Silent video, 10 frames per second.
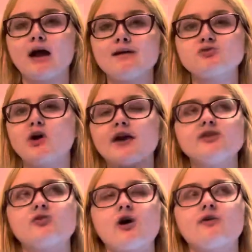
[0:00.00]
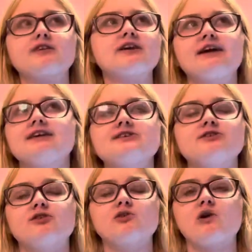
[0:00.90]
I'm trying to grow. It's not easy
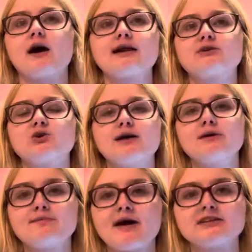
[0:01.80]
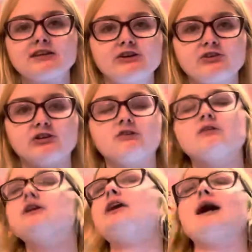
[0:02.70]
to grow. I try my best to, you know.
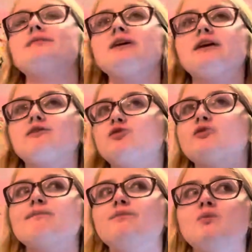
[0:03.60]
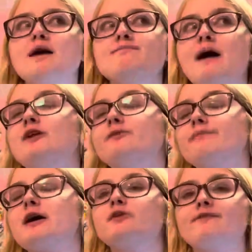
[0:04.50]
I've been doing way better and
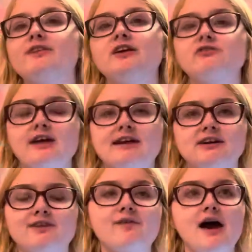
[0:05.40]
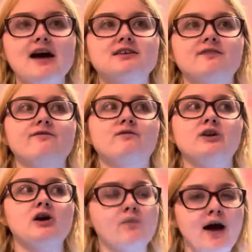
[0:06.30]
better with videos, editing-wise and
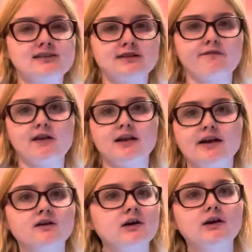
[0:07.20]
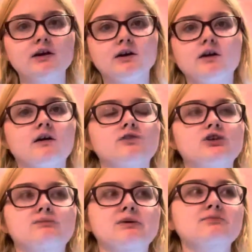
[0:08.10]
video-wise, I feel like.
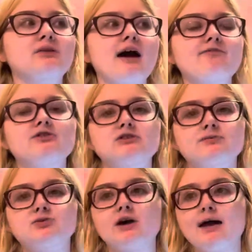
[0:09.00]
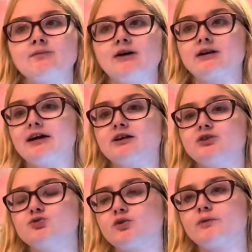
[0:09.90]
Just people have to subscribe. I can't
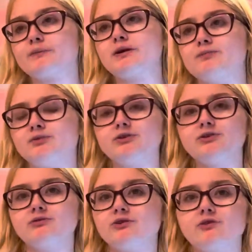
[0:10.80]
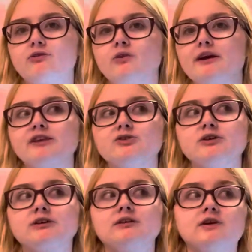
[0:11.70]
control what people do, you know. All I can do
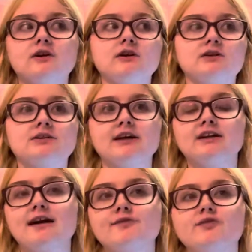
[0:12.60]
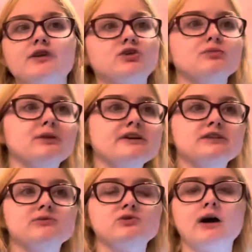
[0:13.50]
is say in every video to please
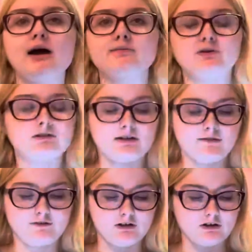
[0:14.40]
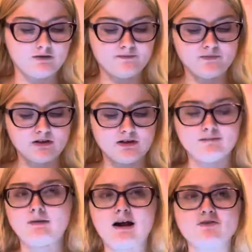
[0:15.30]
subscribe and stuff, you know.
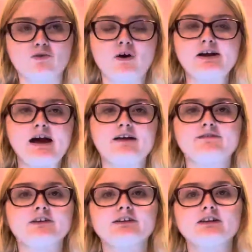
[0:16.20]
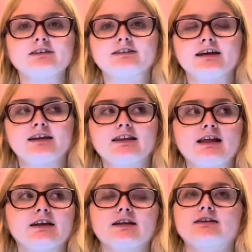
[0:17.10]
But I don't know why you have a feeling need to say
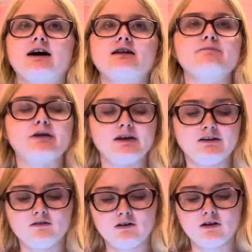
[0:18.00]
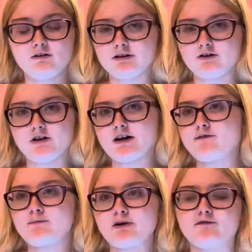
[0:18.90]
that. Like, that's kind of mean. Like, okay, you
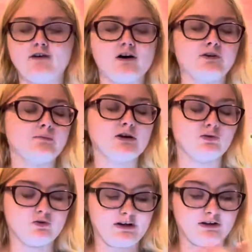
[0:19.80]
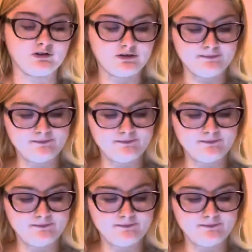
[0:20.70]
have a bigger following than me. Who cares?